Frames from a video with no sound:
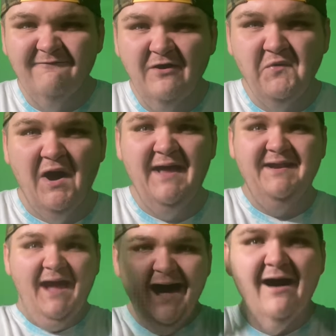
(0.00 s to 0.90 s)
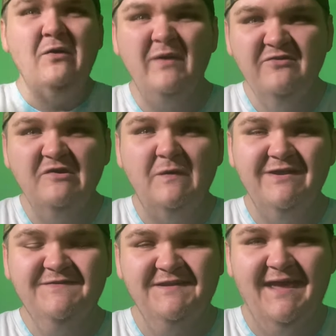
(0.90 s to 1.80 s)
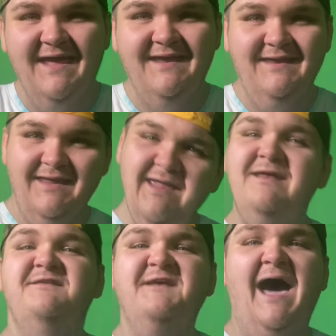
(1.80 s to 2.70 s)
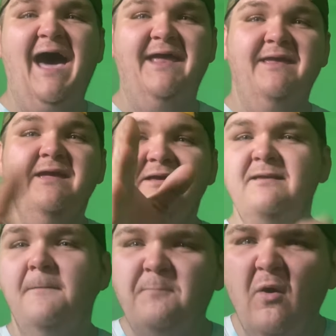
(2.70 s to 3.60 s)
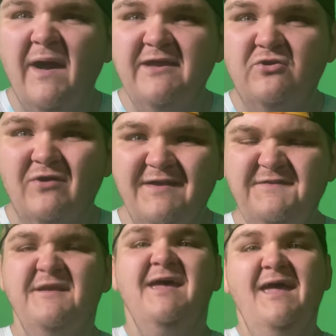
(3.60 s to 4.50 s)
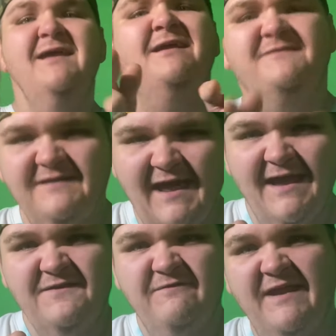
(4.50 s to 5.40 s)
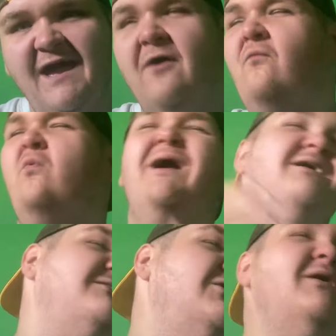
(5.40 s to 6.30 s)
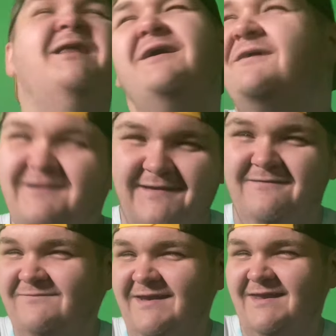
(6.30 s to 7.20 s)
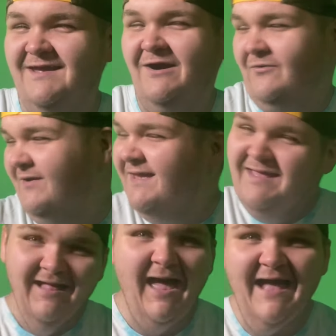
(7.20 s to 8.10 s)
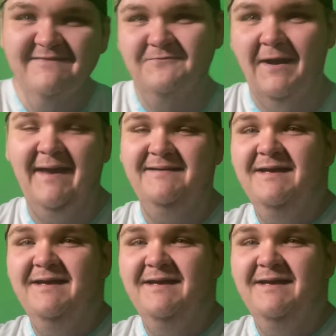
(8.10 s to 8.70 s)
everyone, how are we doing today? It is I, your boy Chris, and in today's video, we're doing a cooking video. That's right,